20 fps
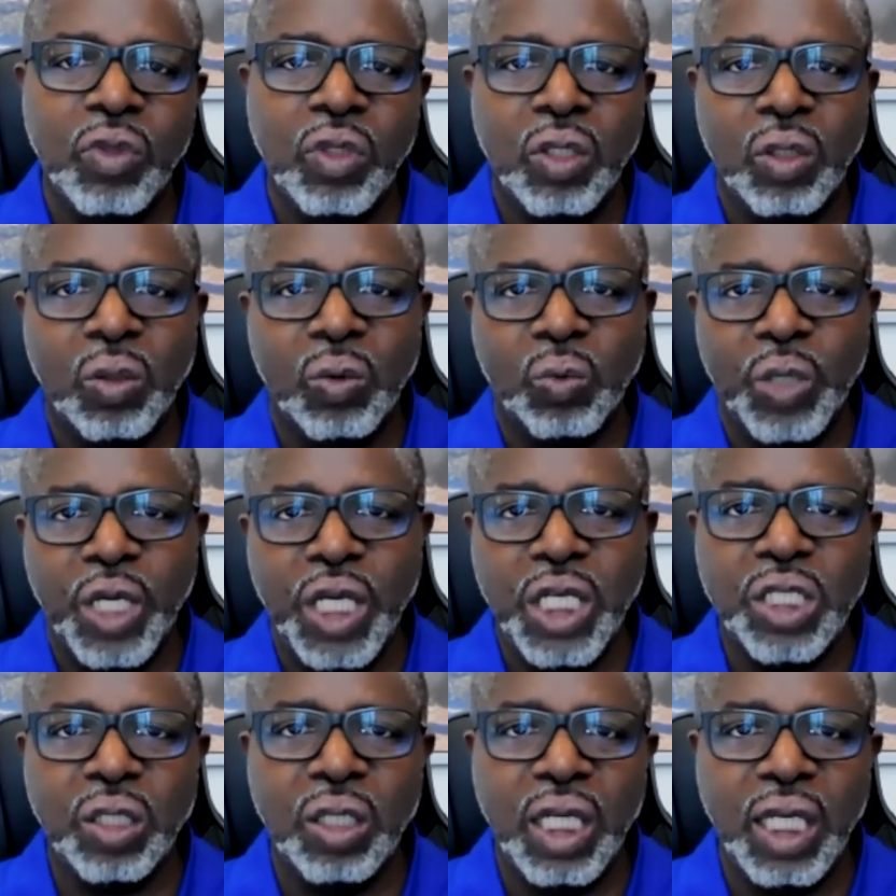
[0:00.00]

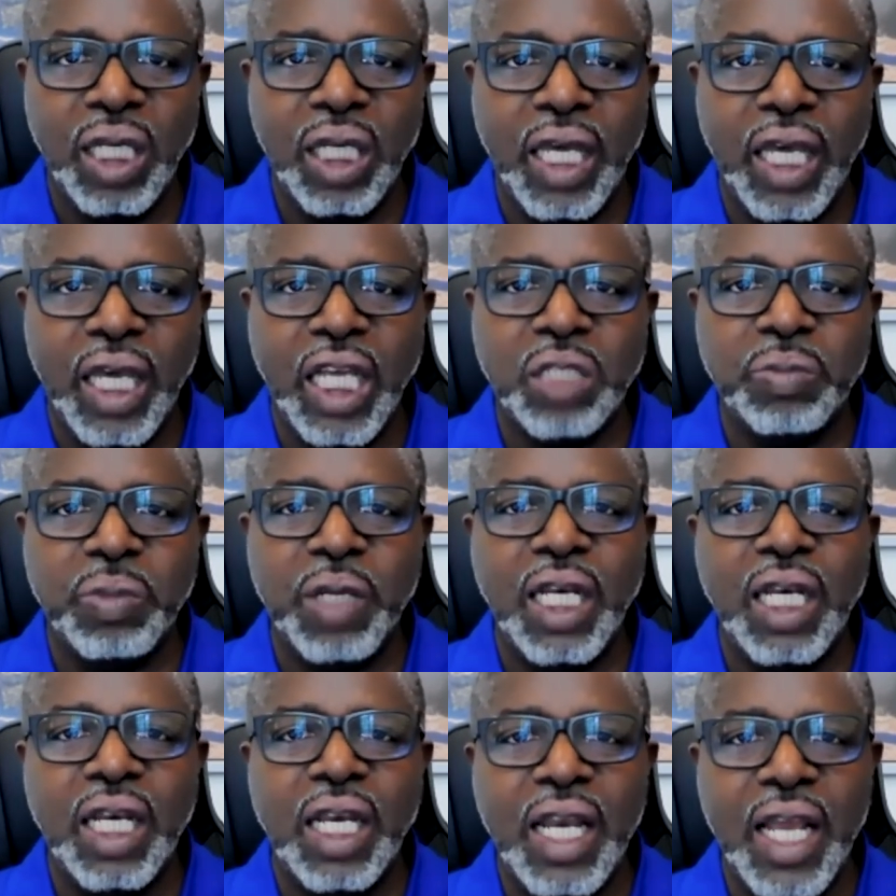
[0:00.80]
regional engagement,
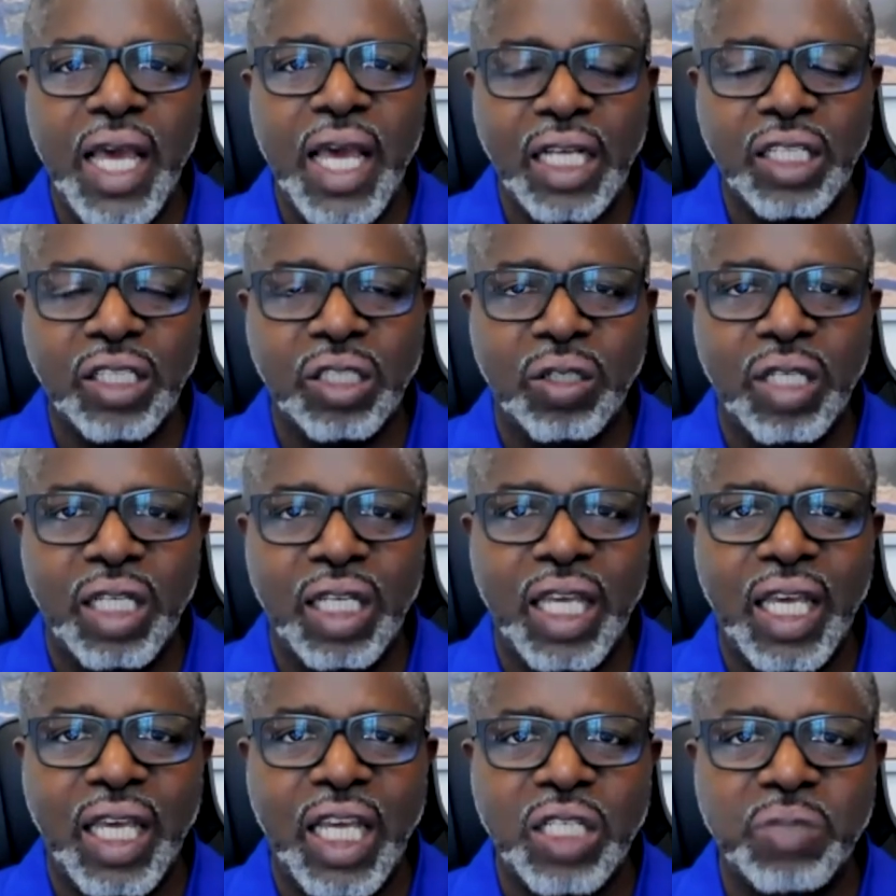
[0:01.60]
national
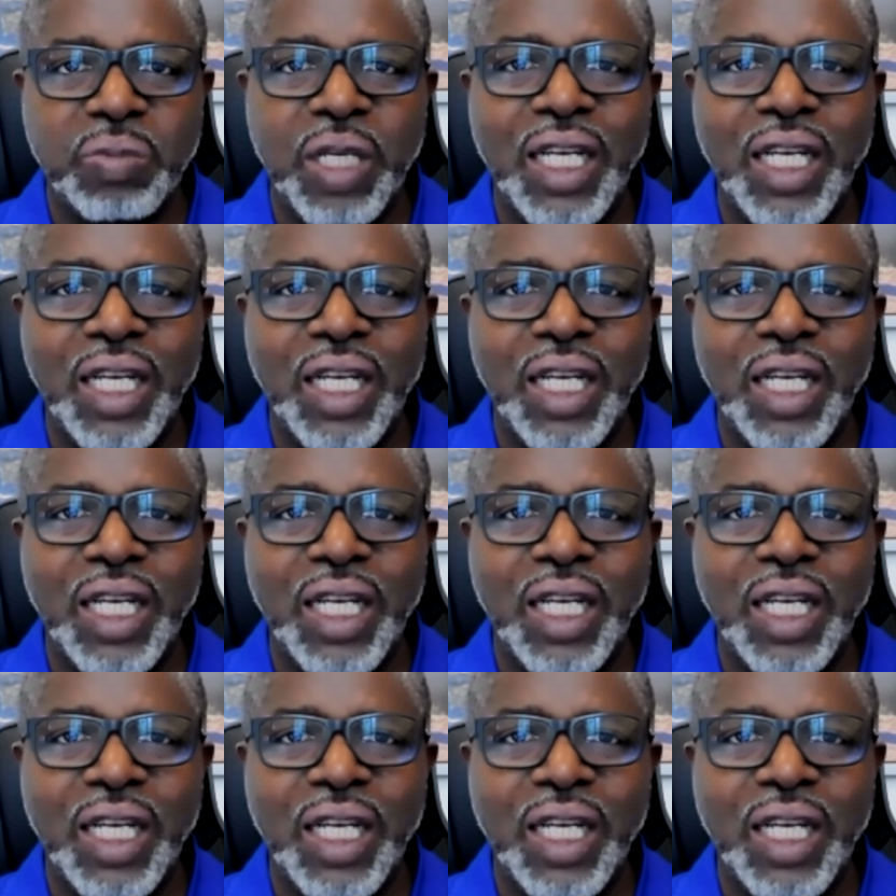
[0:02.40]
engagement,